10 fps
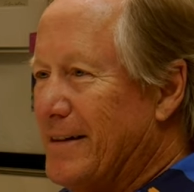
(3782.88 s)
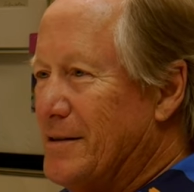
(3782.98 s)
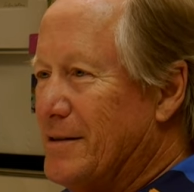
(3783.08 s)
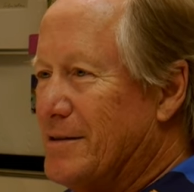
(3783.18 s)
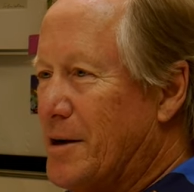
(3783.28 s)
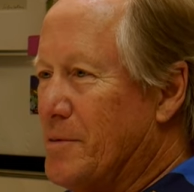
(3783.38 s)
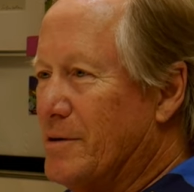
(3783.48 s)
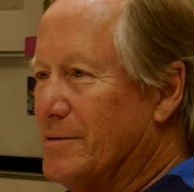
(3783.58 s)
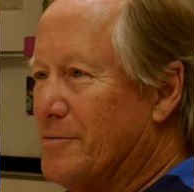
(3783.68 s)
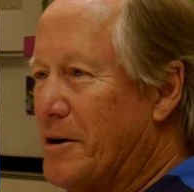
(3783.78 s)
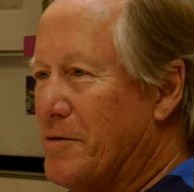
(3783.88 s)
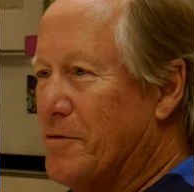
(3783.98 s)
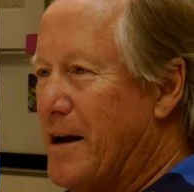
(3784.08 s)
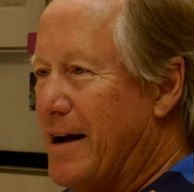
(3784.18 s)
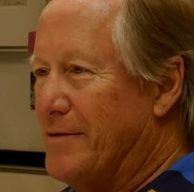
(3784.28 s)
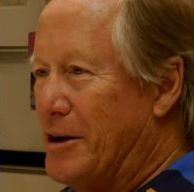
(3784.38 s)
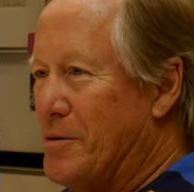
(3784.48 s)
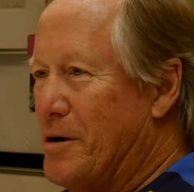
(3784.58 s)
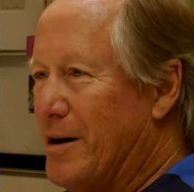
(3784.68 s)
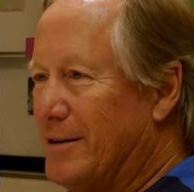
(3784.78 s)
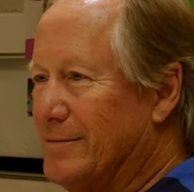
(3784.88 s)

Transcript: Summer, wonderful having you on.